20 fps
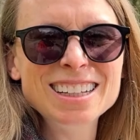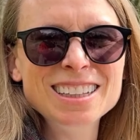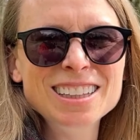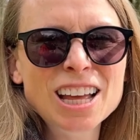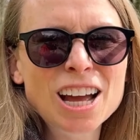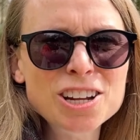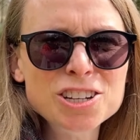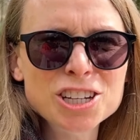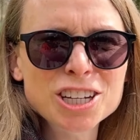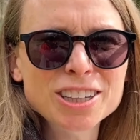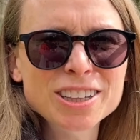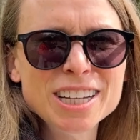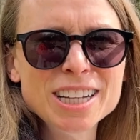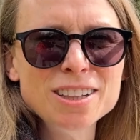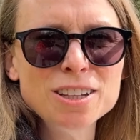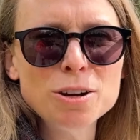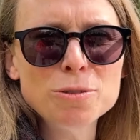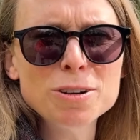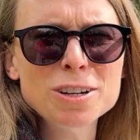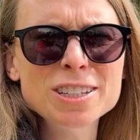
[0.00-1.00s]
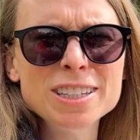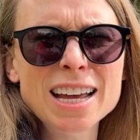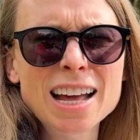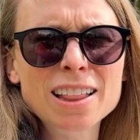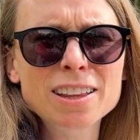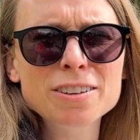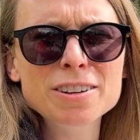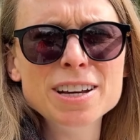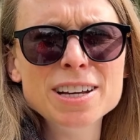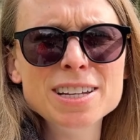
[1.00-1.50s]
Logically, lower
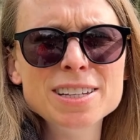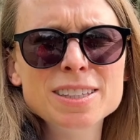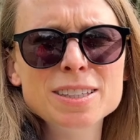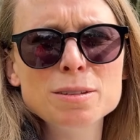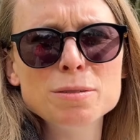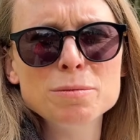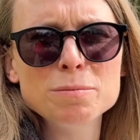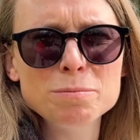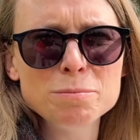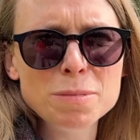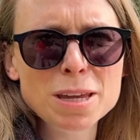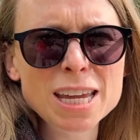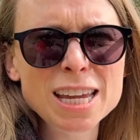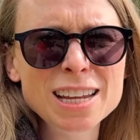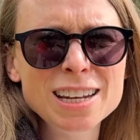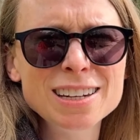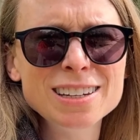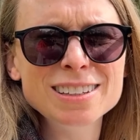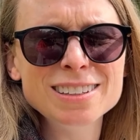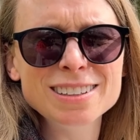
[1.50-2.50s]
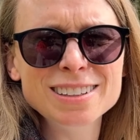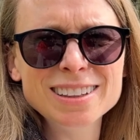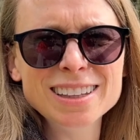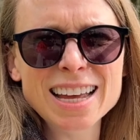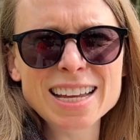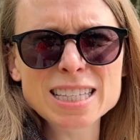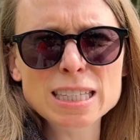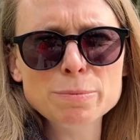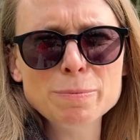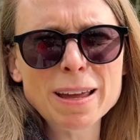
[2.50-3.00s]
salaries mean
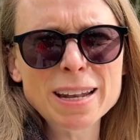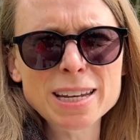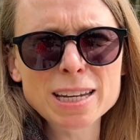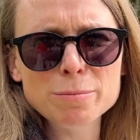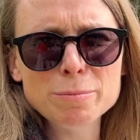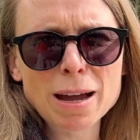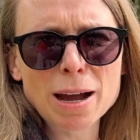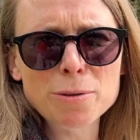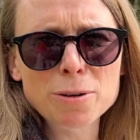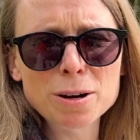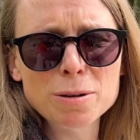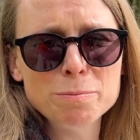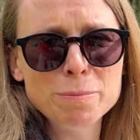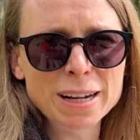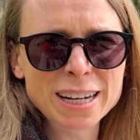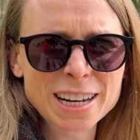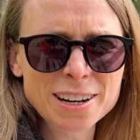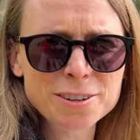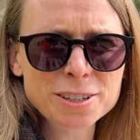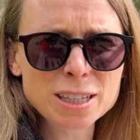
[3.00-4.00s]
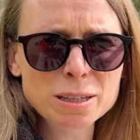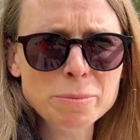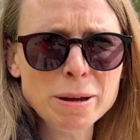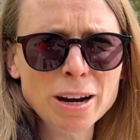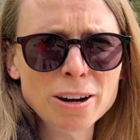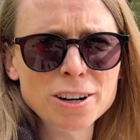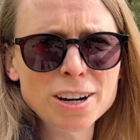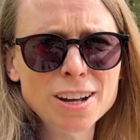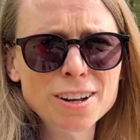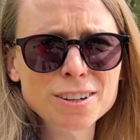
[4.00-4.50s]
less spending power, but here's the
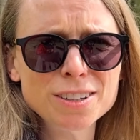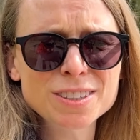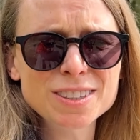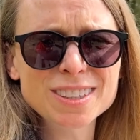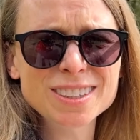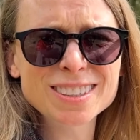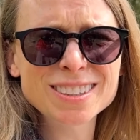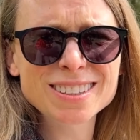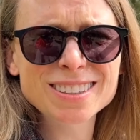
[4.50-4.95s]
paradox.